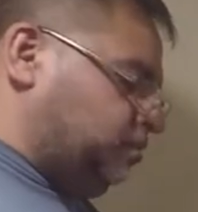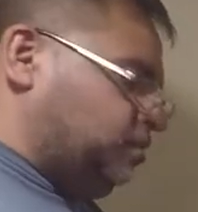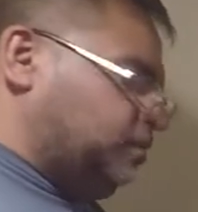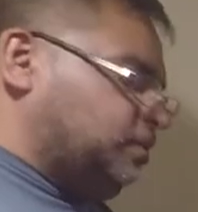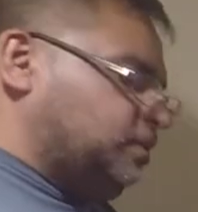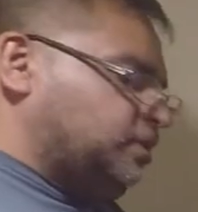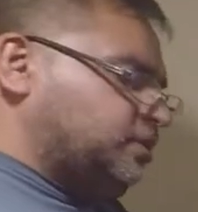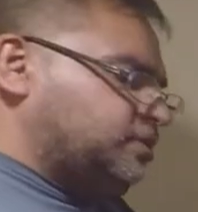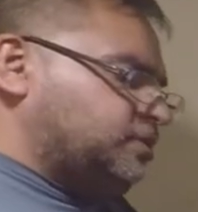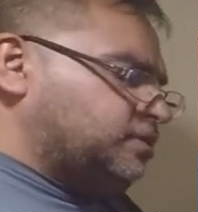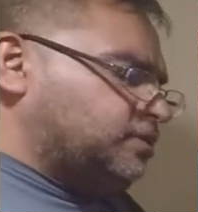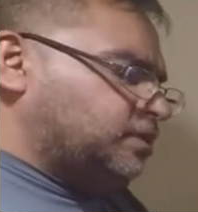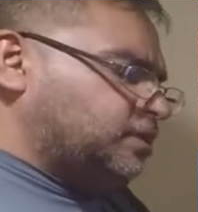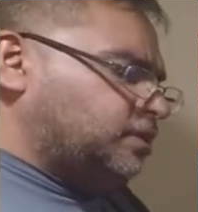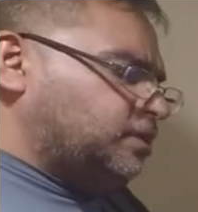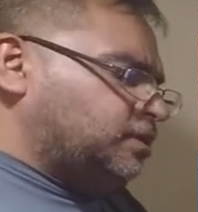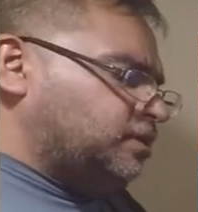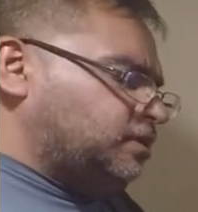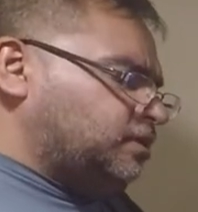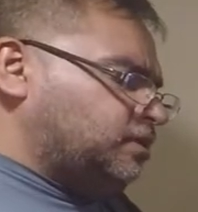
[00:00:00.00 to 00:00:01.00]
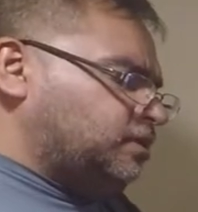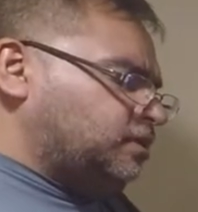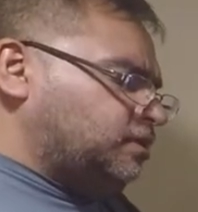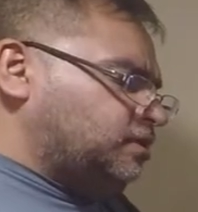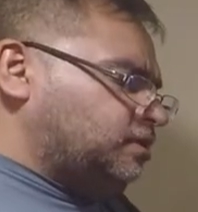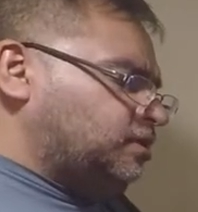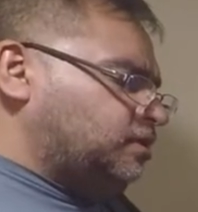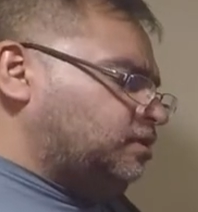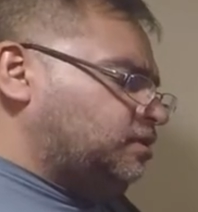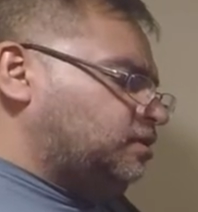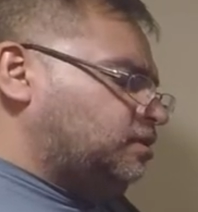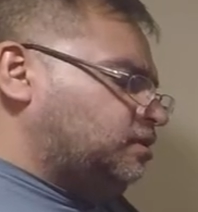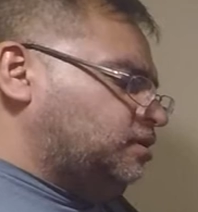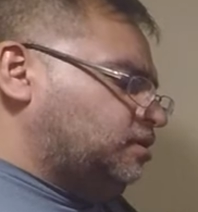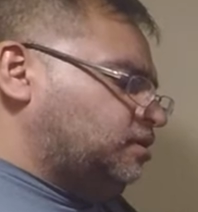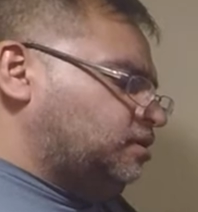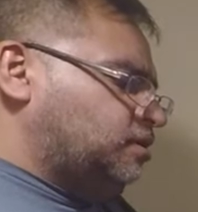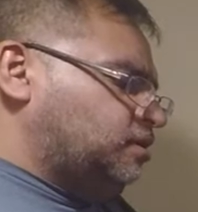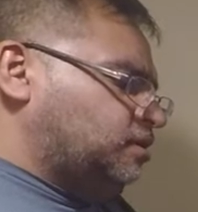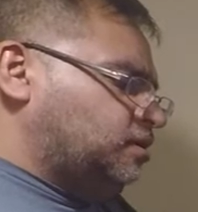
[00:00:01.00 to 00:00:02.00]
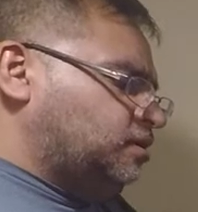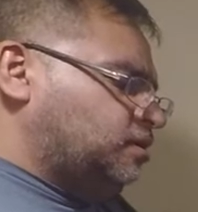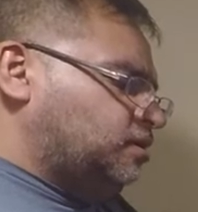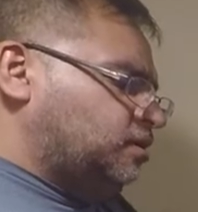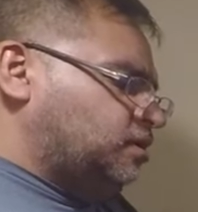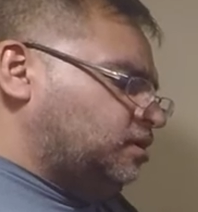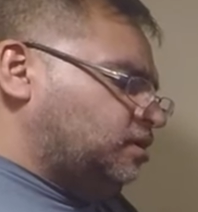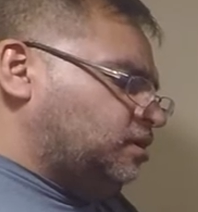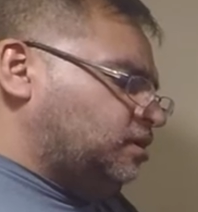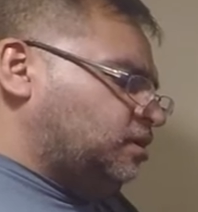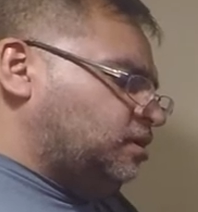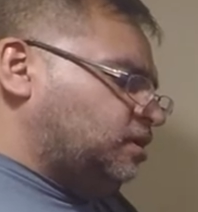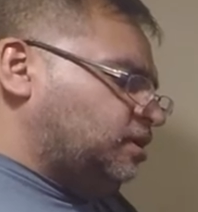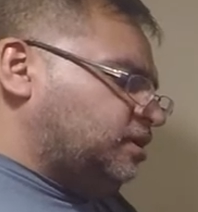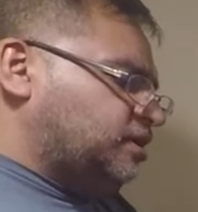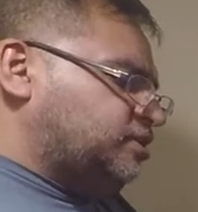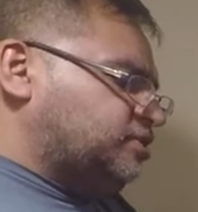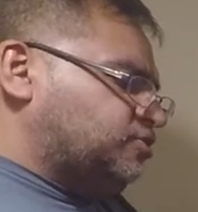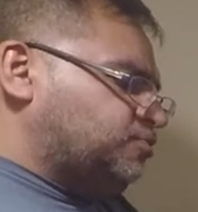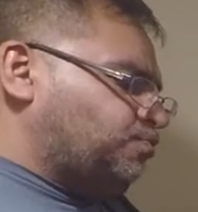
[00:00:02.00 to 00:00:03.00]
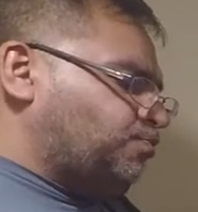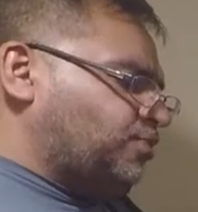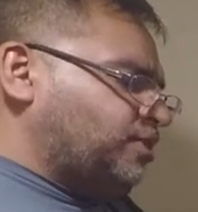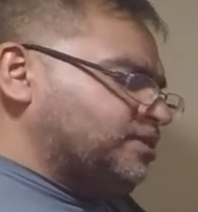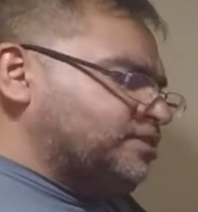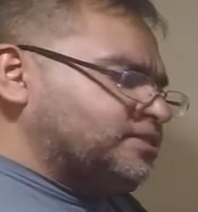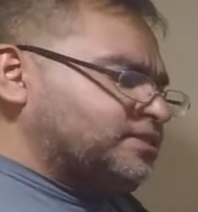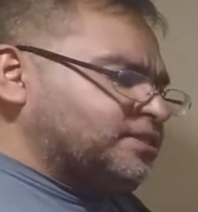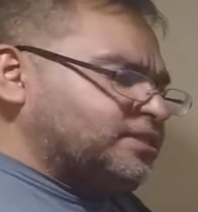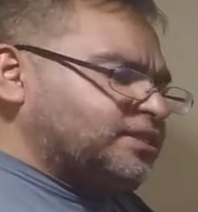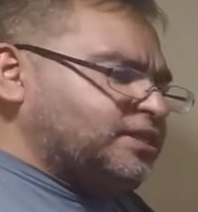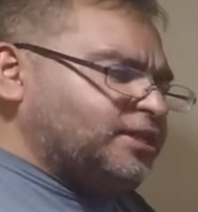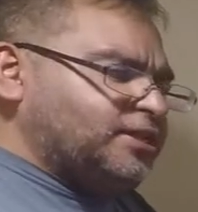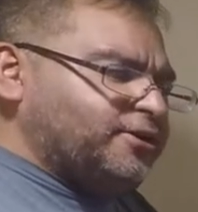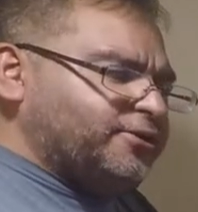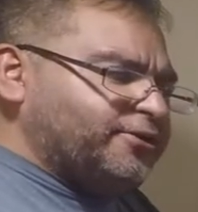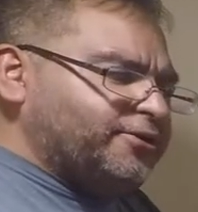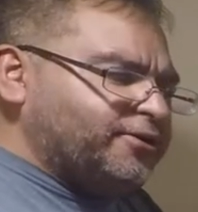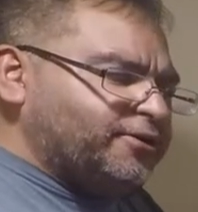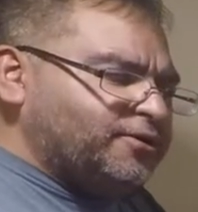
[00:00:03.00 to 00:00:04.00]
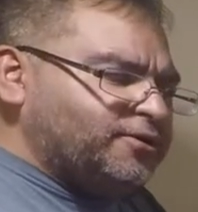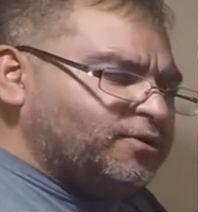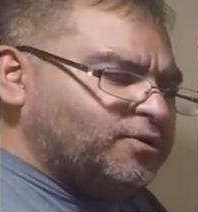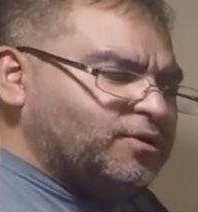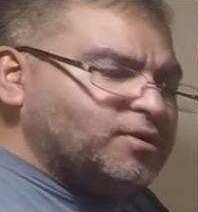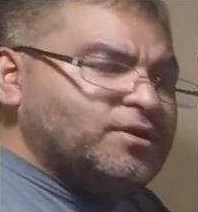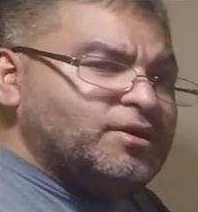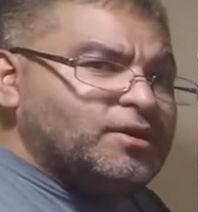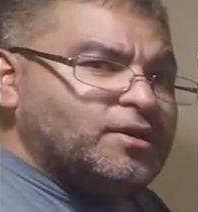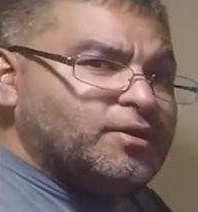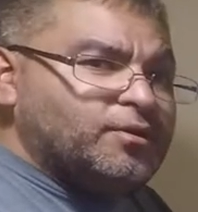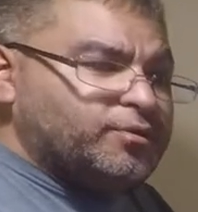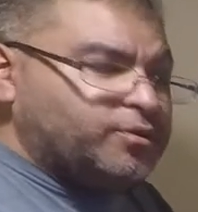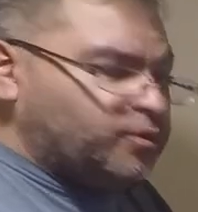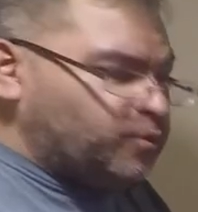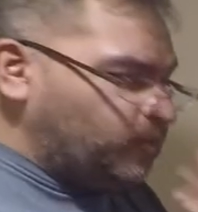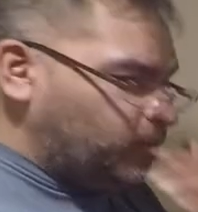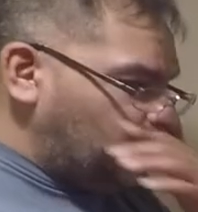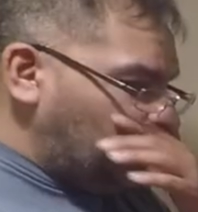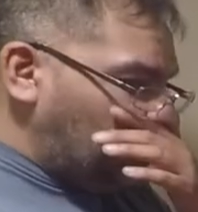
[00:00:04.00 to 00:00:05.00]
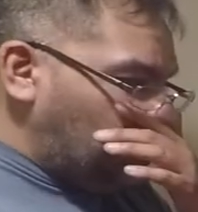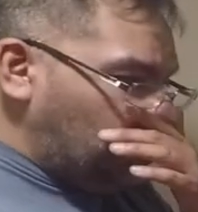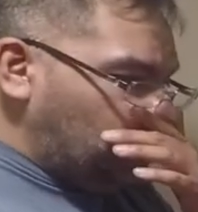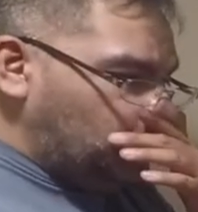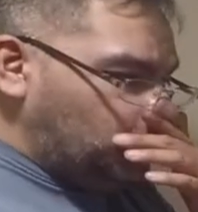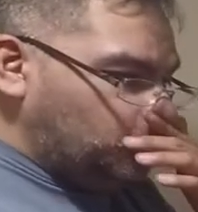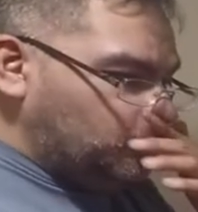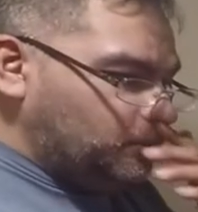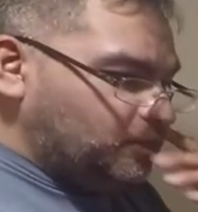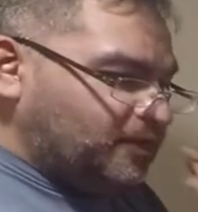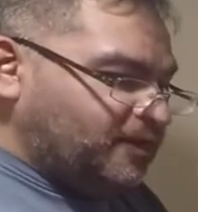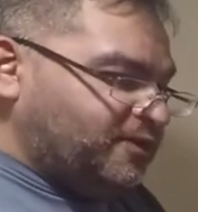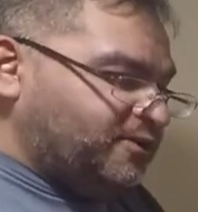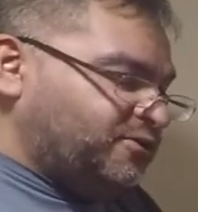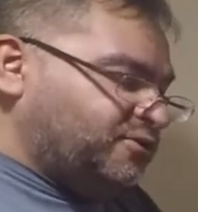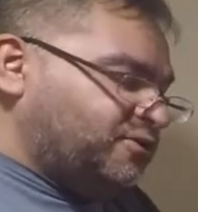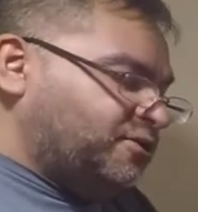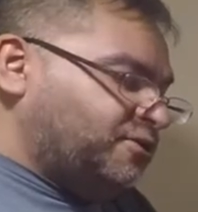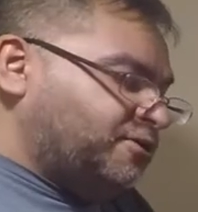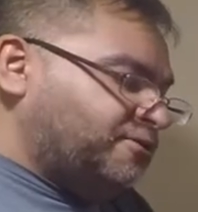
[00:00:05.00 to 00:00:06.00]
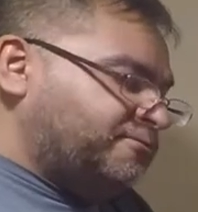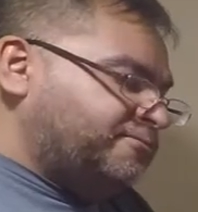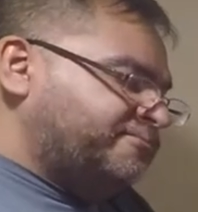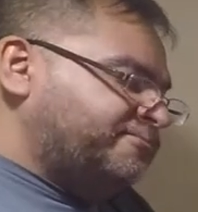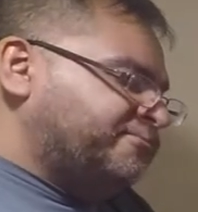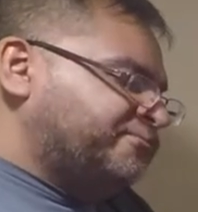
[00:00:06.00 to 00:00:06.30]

Let's see. Express Gear. Wonder what that is. I don't know.